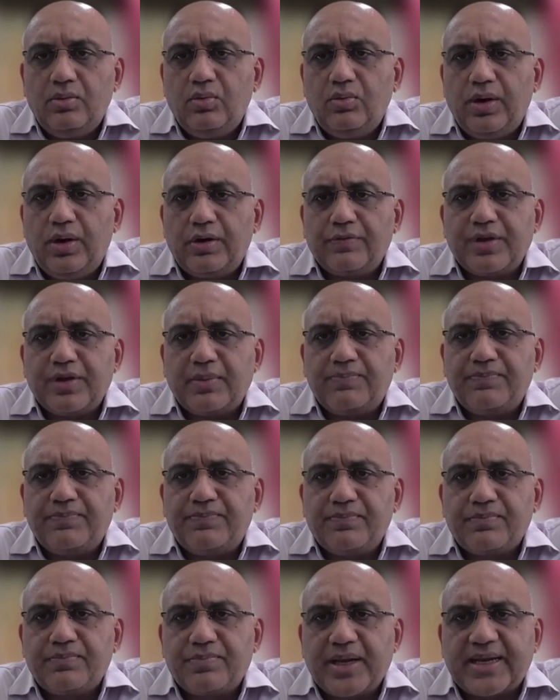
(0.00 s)
One of
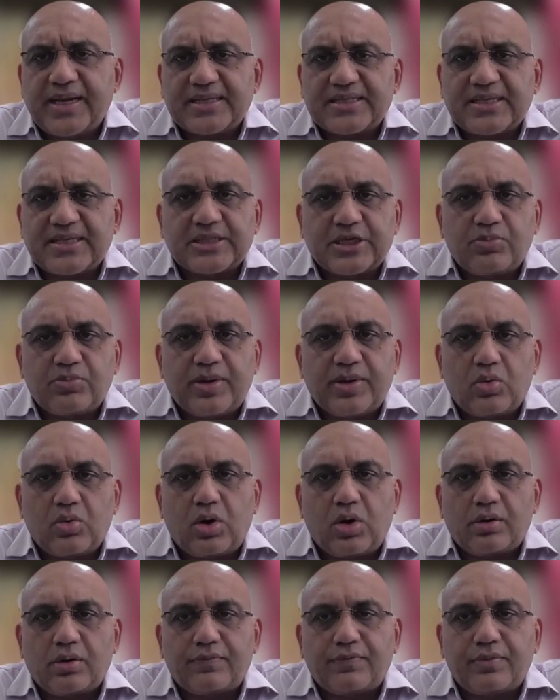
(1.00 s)
the biggest achievement
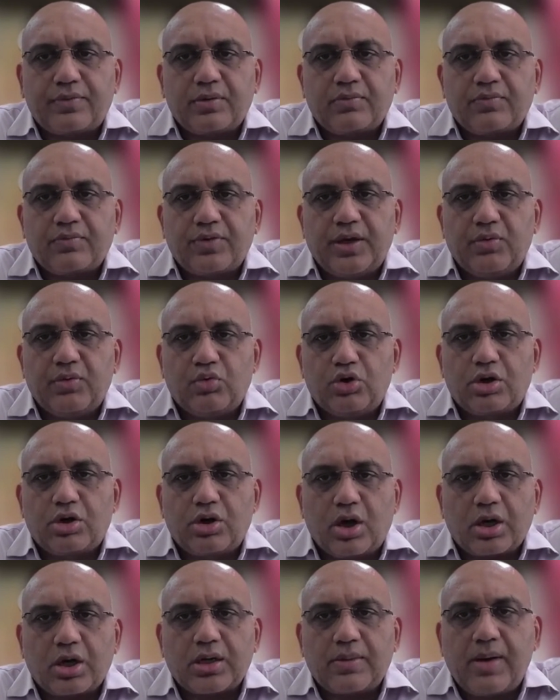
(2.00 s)
what we
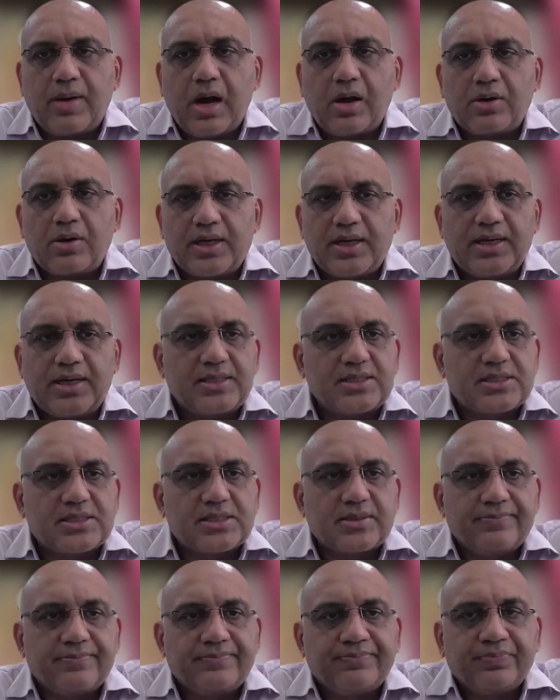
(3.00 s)
would talk about
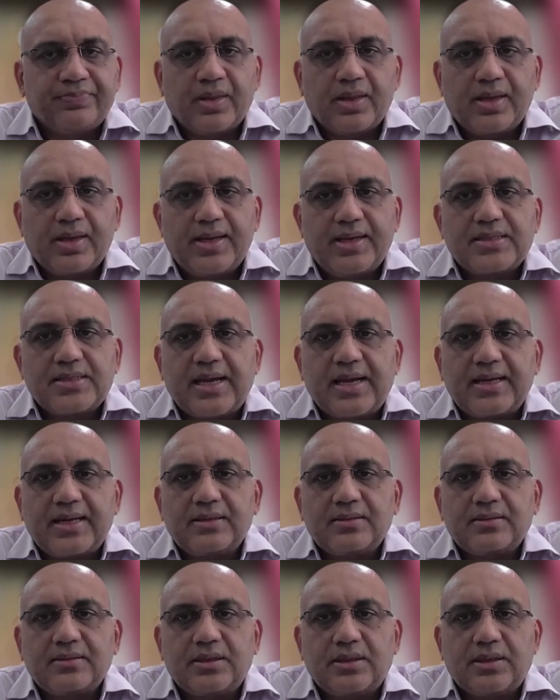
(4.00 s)
is
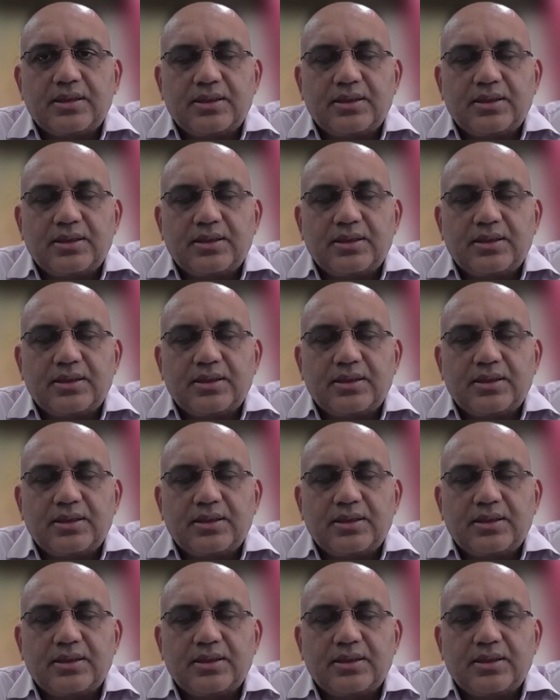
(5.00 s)
an